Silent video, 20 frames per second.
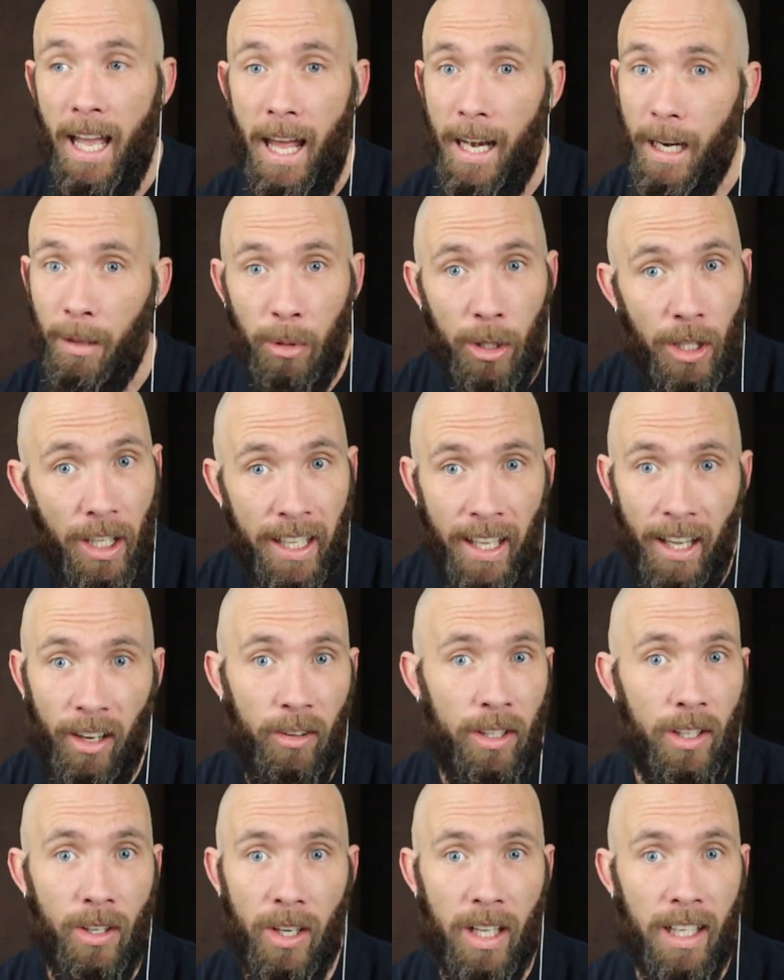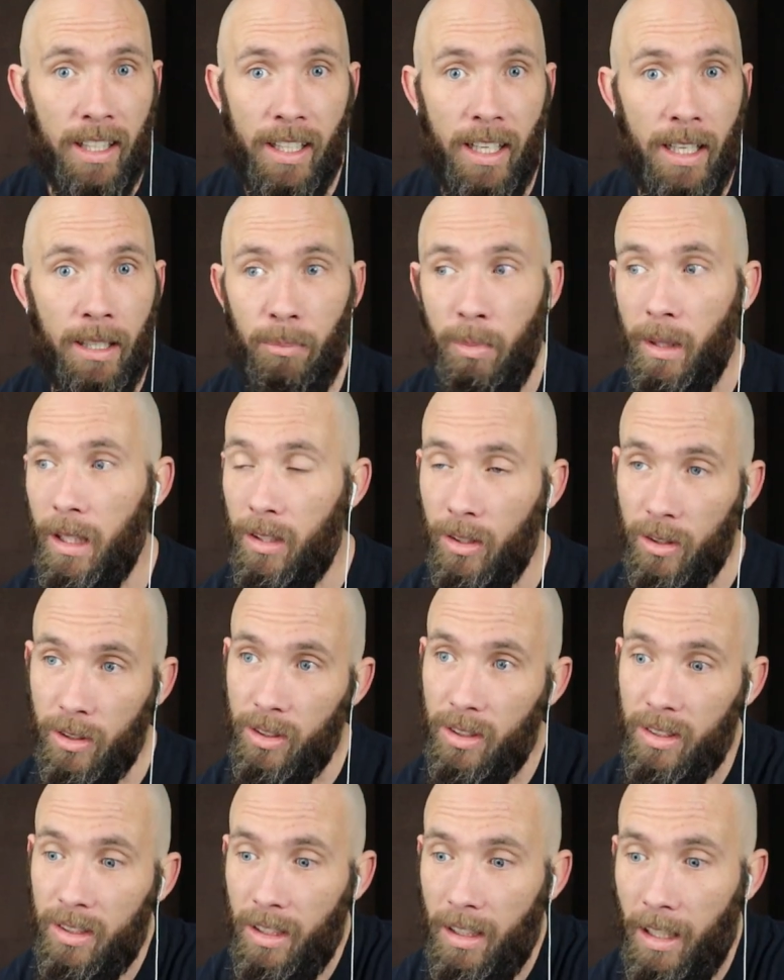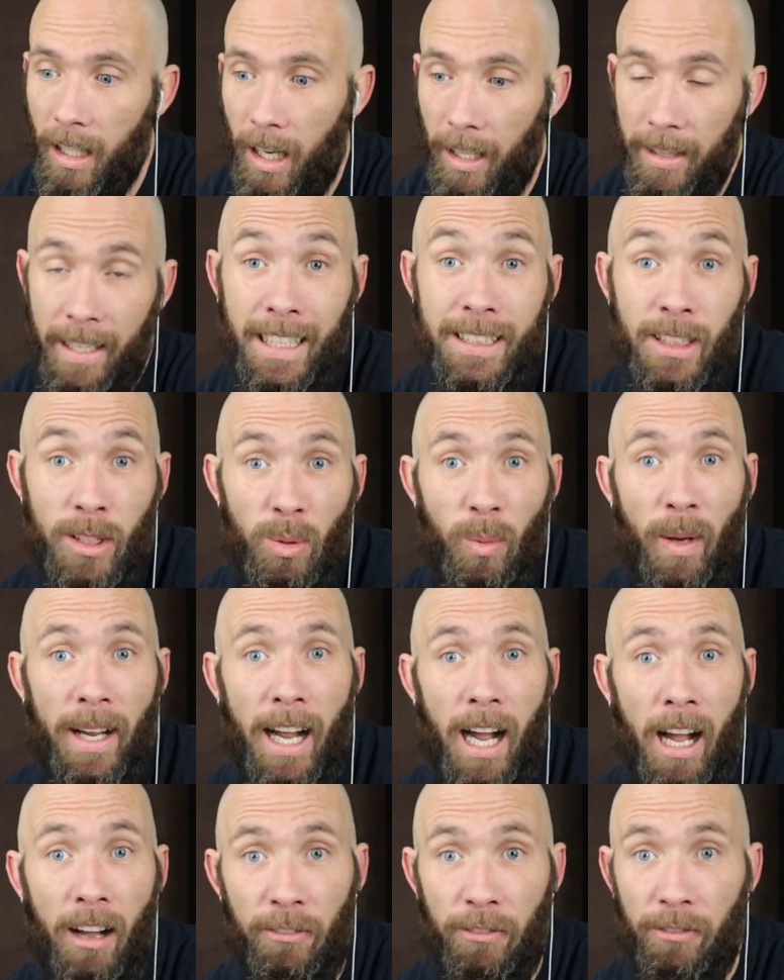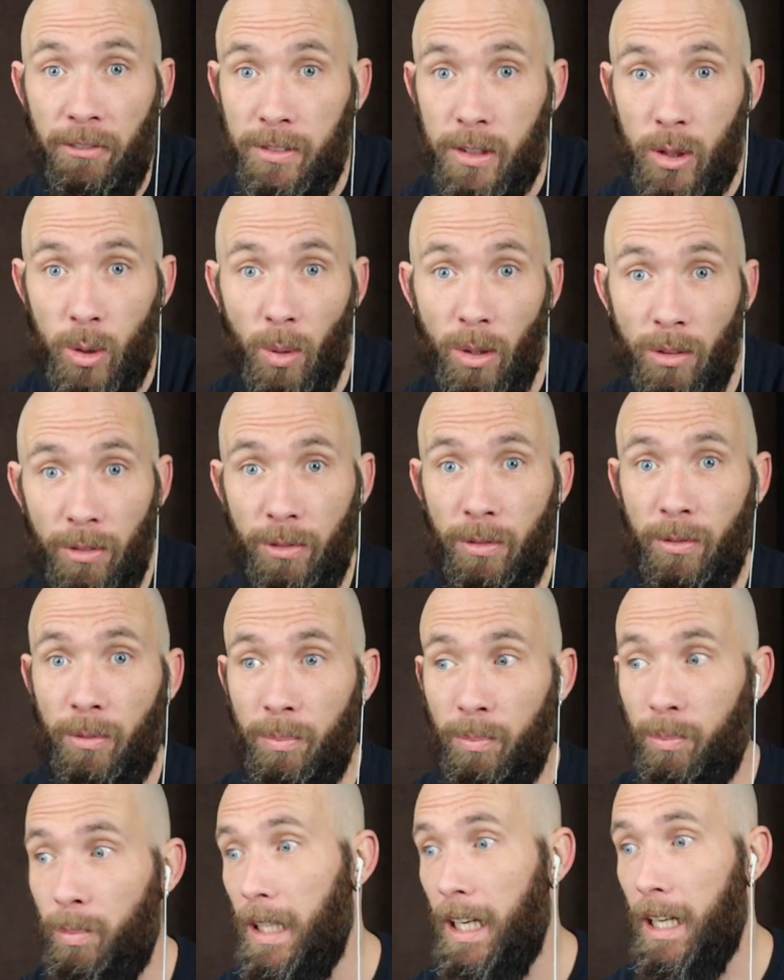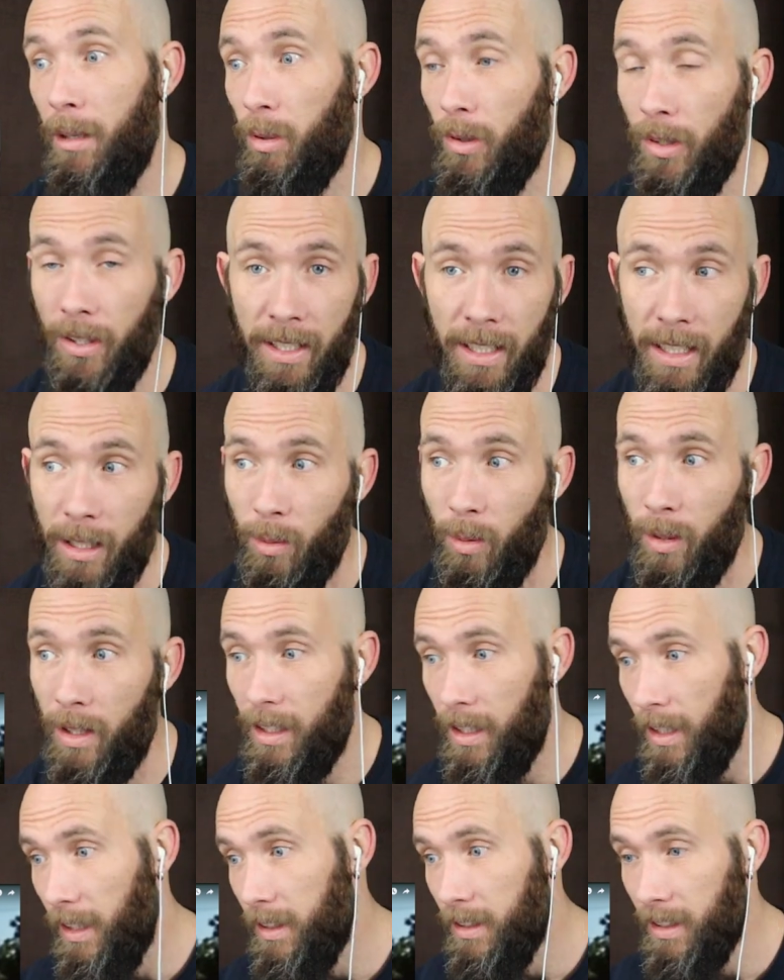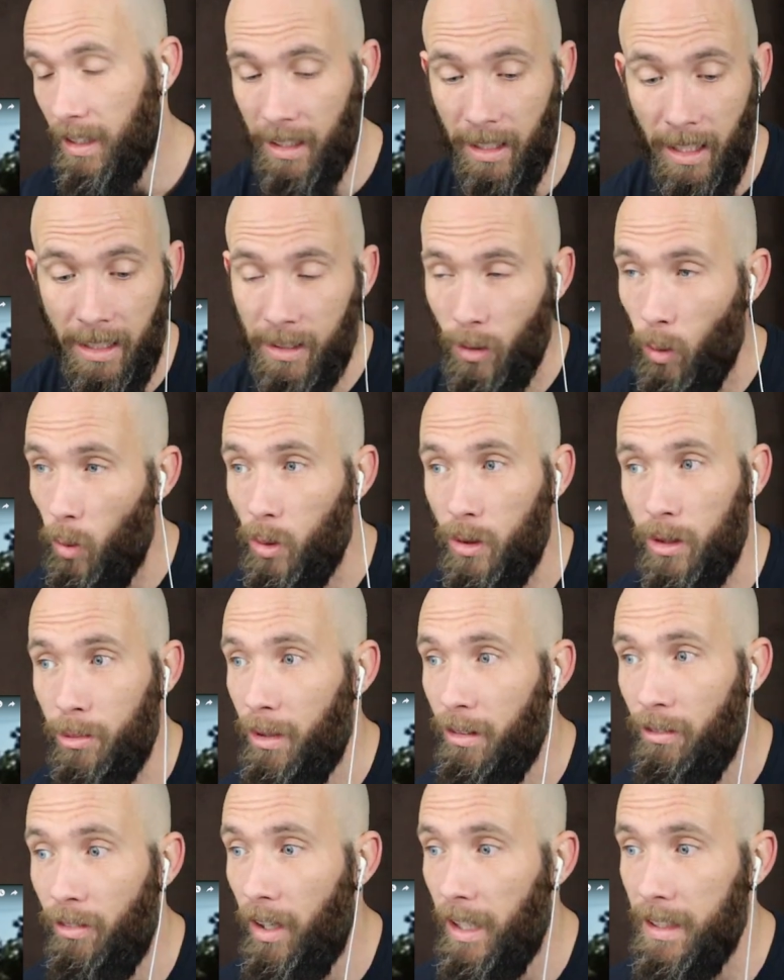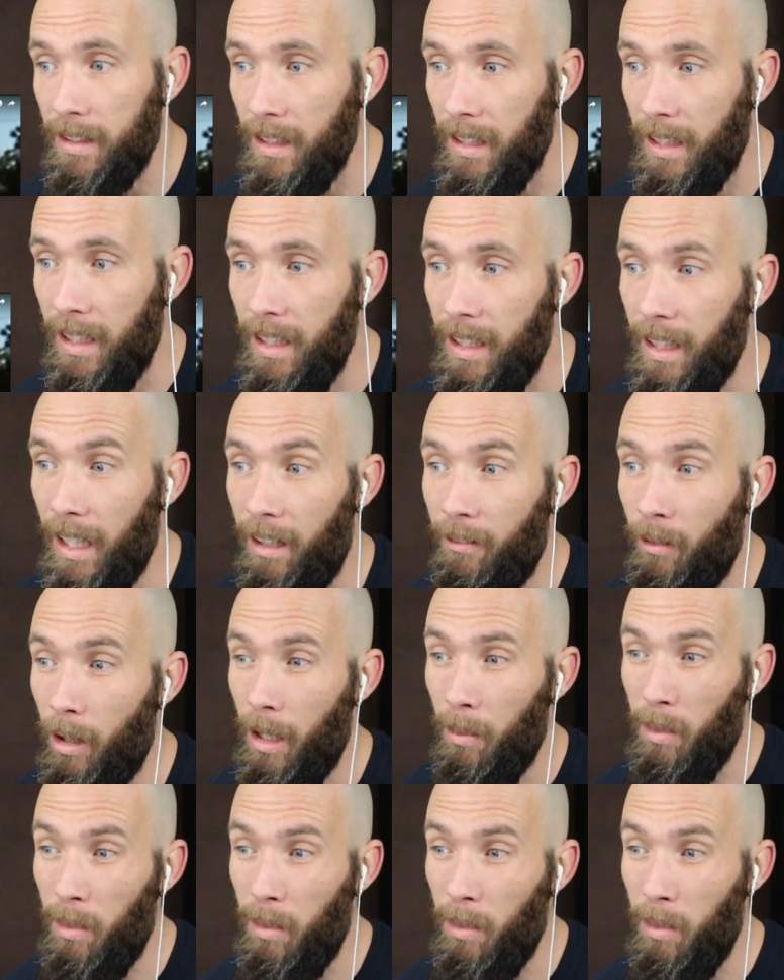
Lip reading: and I'm going to carry on like that because that's the way I've sort of been able to deal with things, and that's awesome advice that he gave.